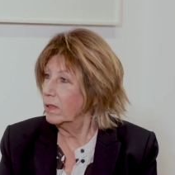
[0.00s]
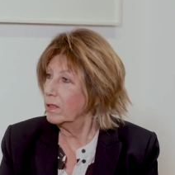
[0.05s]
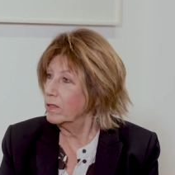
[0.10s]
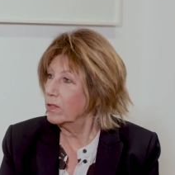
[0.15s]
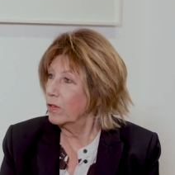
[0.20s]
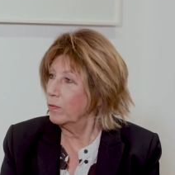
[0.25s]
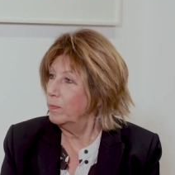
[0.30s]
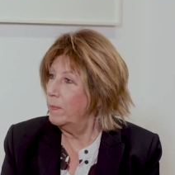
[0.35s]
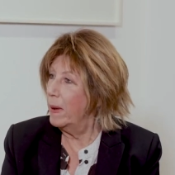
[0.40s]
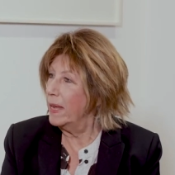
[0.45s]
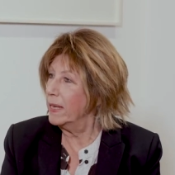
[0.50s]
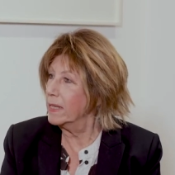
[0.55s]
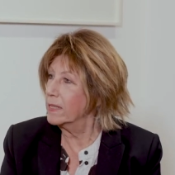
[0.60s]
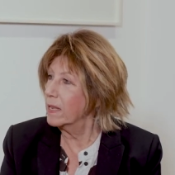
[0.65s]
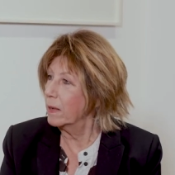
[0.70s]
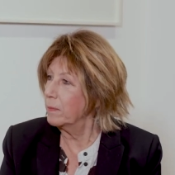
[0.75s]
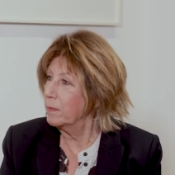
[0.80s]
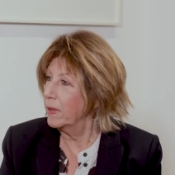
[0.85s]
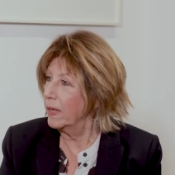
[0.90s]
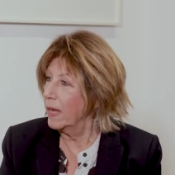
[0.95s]
sort of make
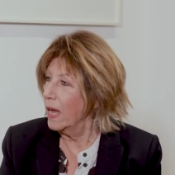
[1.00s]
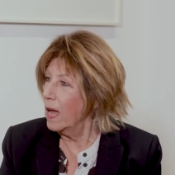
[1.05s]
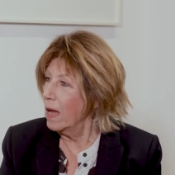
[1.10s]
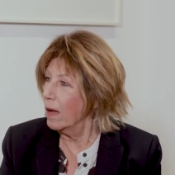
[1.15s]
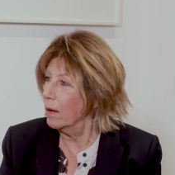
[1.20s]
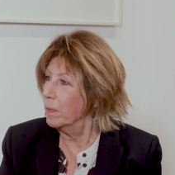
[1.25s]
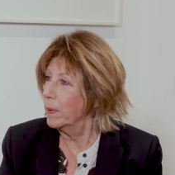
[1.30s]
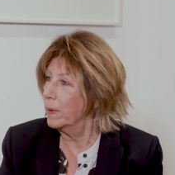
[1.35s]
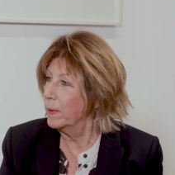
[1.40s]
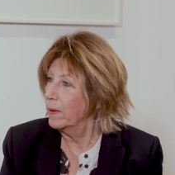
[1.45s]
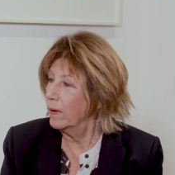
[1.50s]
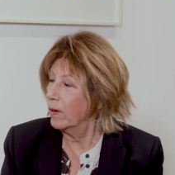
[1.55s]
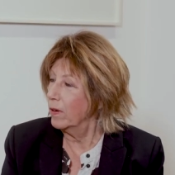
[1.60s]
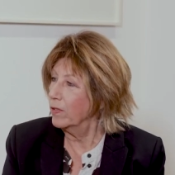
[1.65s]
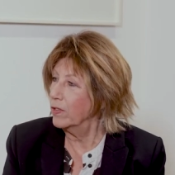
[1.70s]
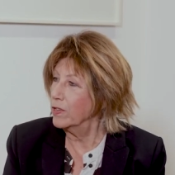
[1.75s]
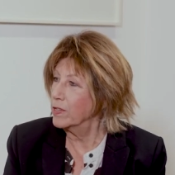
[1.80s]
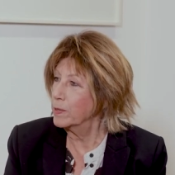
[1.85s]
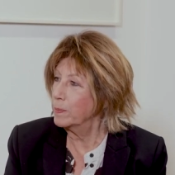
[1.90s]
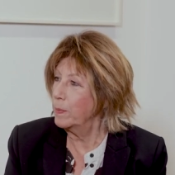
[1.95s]
something up
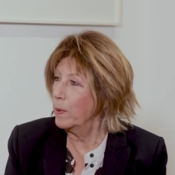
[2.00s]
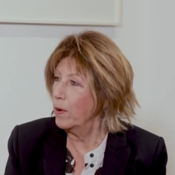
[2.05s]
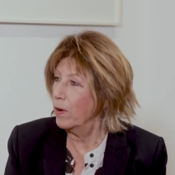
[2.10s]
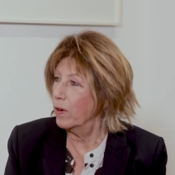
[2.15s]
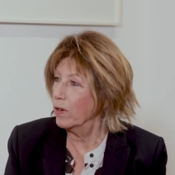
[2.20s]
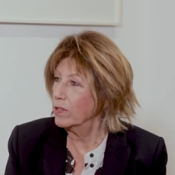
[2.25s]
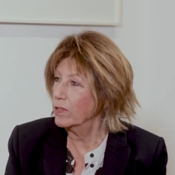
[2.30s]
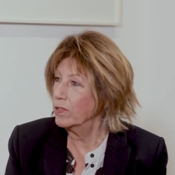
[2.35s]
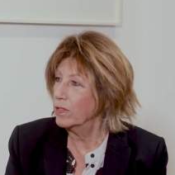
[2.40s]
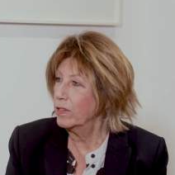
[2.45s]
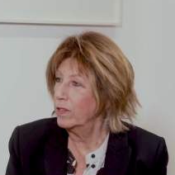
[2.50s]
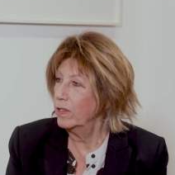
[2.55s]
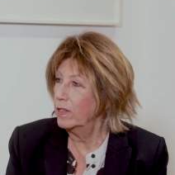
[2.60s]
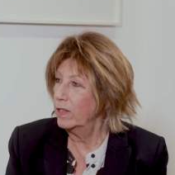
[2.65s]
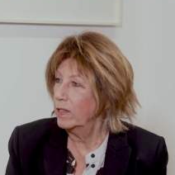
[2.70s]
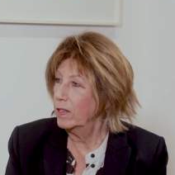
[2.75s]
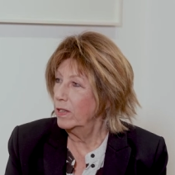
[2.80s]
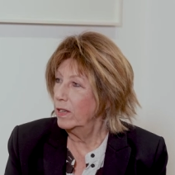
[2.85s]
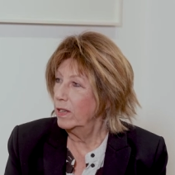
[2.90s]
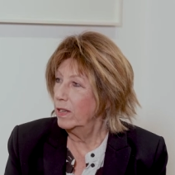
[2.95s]
on the spot.
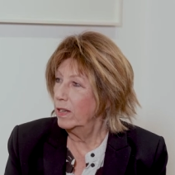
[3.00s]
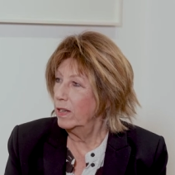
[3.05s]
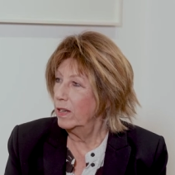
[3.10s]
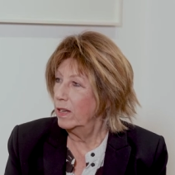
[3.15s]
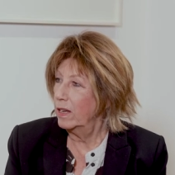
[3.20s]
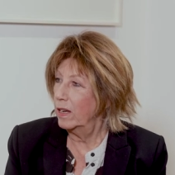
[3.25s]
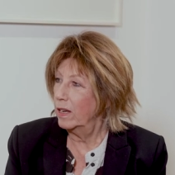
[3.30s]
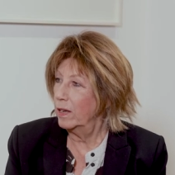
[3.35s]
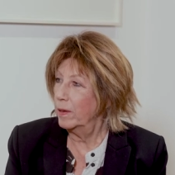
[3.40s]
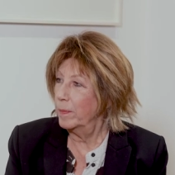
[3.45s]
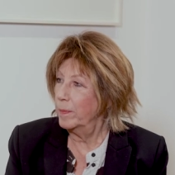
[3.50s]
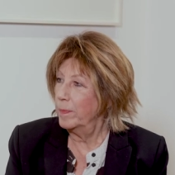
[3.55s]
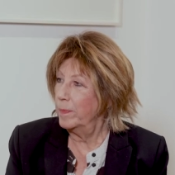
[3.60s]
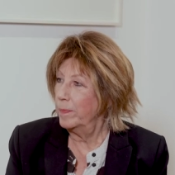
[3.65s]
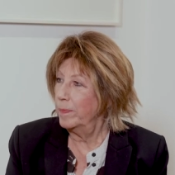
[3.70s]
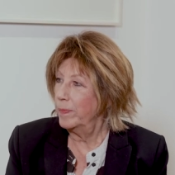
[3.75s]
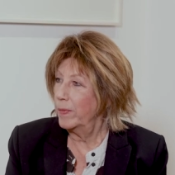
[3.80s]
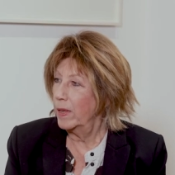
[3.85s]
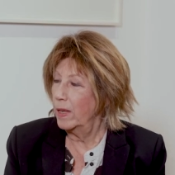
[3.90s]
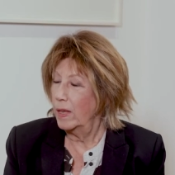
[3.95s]

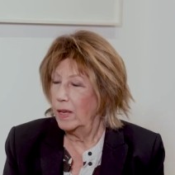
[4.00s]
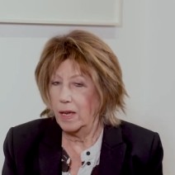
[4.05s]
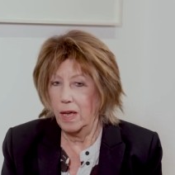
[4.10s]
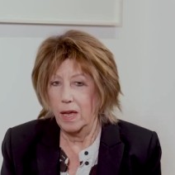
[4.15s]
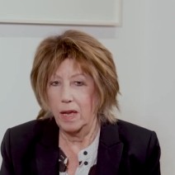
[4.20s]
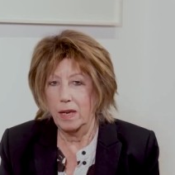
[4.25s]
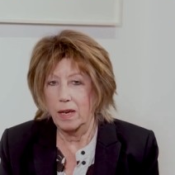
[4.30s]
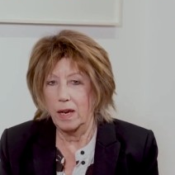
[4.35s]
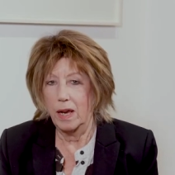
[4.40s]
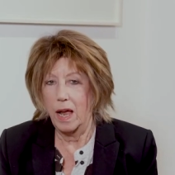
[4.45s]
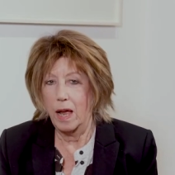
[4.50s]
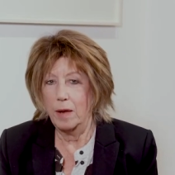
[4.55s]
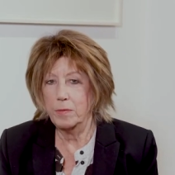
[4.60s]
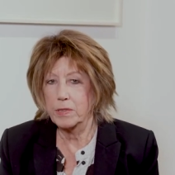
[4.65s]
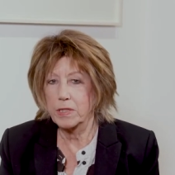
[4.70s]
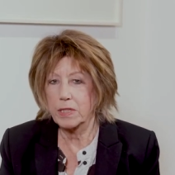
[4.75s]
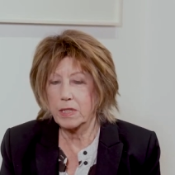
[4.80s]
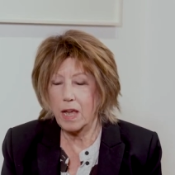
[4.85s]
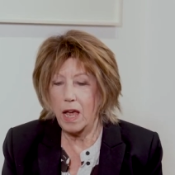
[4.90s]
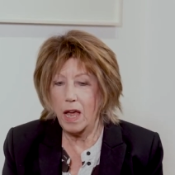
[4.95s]
It
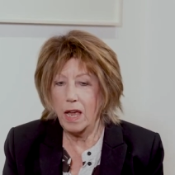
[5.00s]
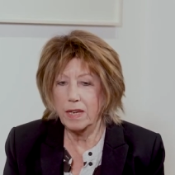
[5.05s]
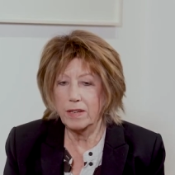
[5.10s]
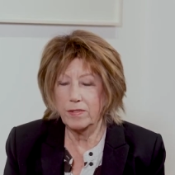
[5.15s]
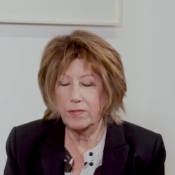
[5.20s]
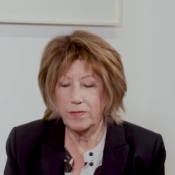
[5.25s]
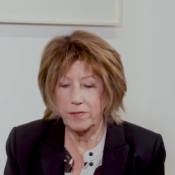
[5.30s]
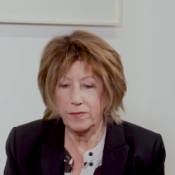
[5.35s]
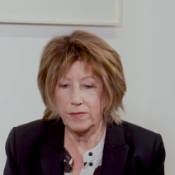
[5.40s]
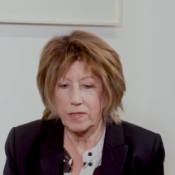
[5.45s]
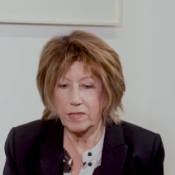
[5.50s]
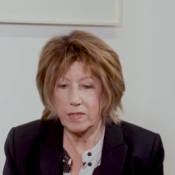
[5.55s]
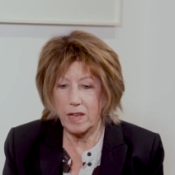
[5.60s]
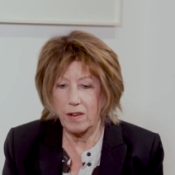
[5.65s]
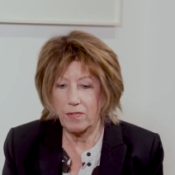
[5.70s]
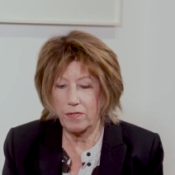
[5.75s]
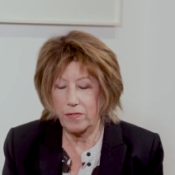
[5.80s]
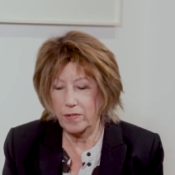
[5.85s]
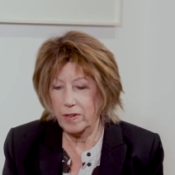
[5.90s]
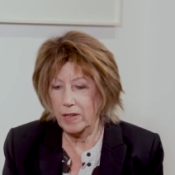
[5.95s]
was a kind of
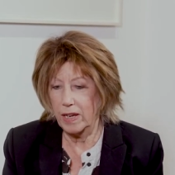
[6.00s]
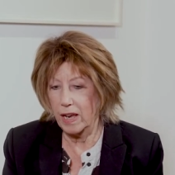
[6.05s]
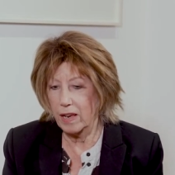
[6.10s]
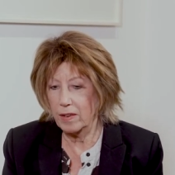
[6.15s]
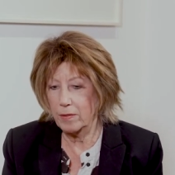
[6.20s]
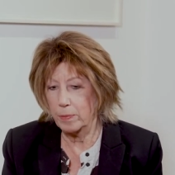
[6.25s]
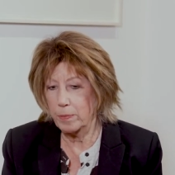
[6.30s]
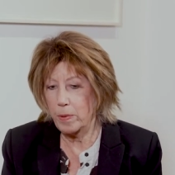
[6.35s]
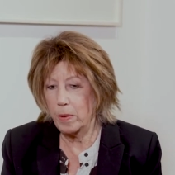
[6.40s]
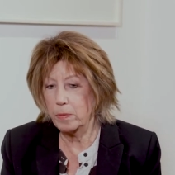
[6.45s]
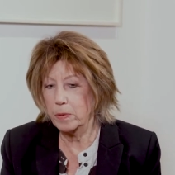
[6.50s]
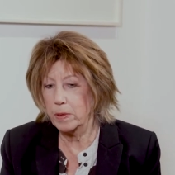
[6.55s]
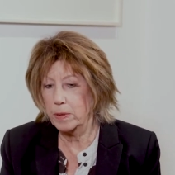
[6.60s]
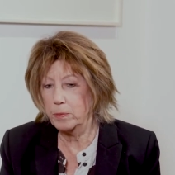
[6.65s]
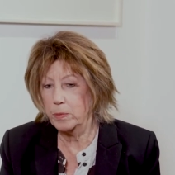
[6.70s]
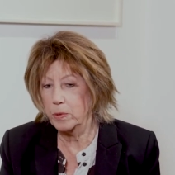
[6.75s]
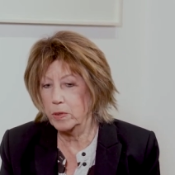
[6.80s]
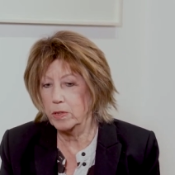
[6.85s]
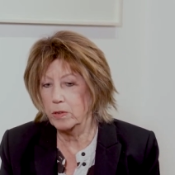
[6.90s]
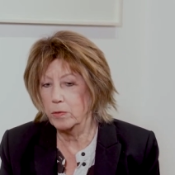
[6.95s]
stuff, really. I probably
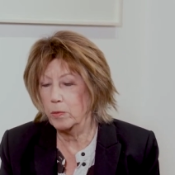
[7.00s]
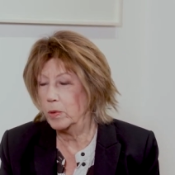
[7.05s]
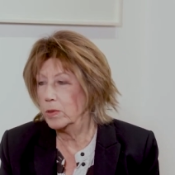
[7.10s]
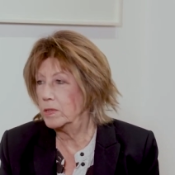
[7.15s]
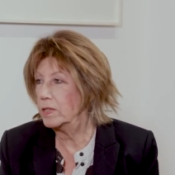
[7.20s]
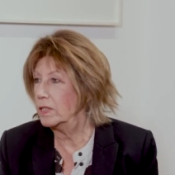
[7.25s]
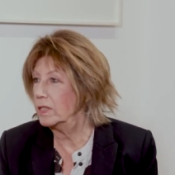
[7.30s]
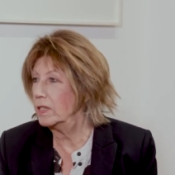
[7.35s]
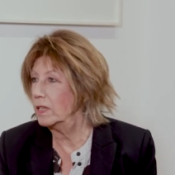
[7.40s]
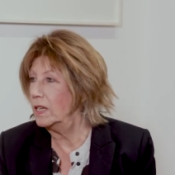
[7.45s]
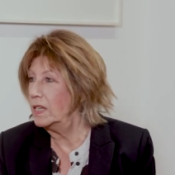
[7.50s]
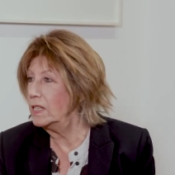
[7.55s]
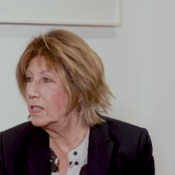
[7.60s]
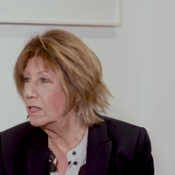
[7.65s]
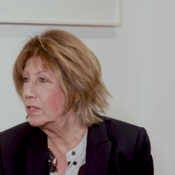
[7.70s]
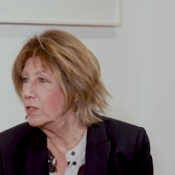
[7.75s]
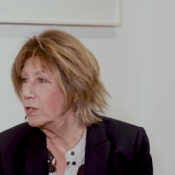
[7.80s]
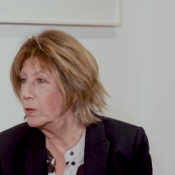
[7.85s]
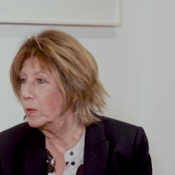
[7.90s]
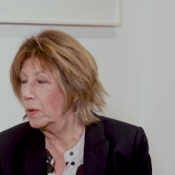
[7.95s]
wouldn't have wanted to
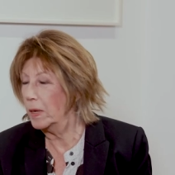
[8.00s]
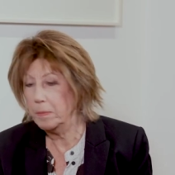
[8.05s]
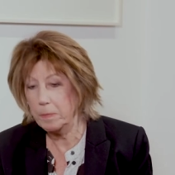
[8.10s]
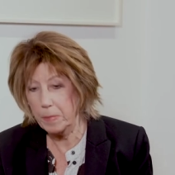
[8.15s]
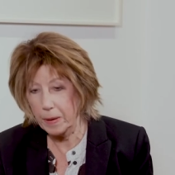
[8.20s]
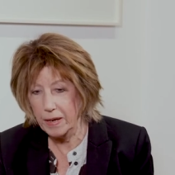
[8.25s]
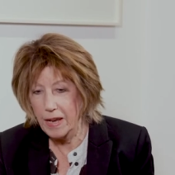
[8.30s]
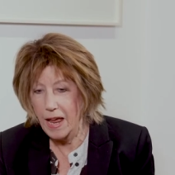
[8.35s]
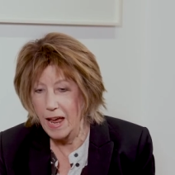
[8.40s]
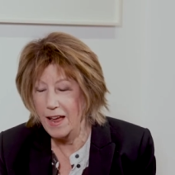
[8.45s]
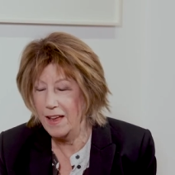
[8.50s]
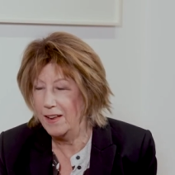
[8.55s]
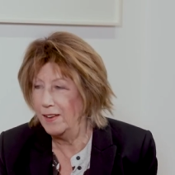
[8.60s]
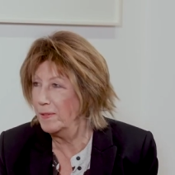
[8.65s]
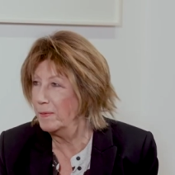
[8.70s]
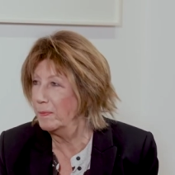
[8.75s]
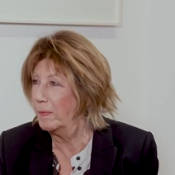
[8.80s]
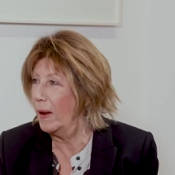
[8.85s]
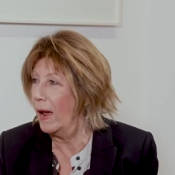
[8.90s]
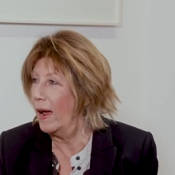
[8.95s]
listen to it, but
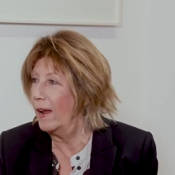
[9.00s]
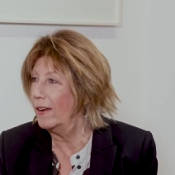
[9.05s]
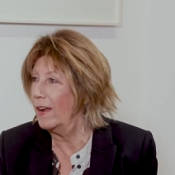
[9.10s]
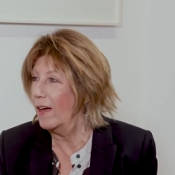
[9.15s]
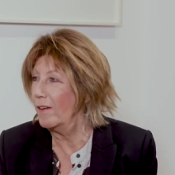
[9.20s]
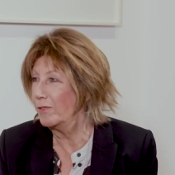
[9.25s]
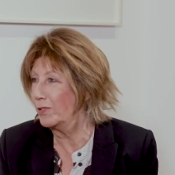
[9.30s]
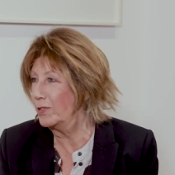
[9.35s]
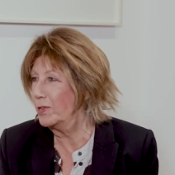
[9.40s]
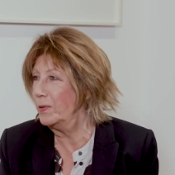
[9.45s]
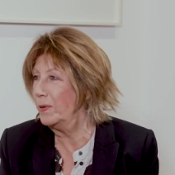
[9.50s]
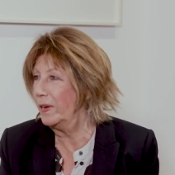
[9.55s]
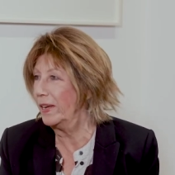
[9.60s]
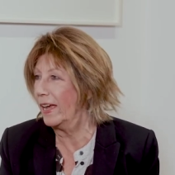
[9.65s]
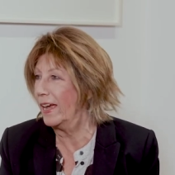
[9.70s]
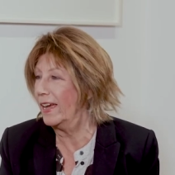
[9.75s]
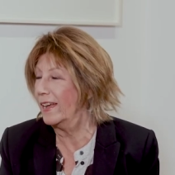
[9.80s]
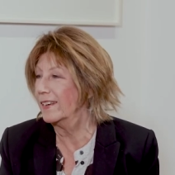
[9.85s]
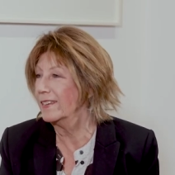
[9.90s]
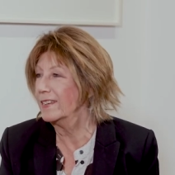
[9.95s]
I loved
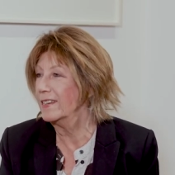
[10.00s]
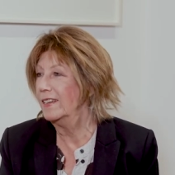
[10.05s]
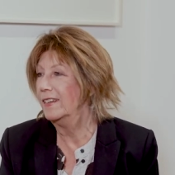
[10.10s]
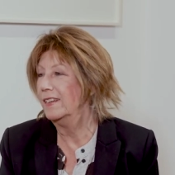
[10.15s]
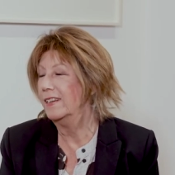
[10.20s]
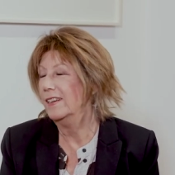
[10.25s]
doing it.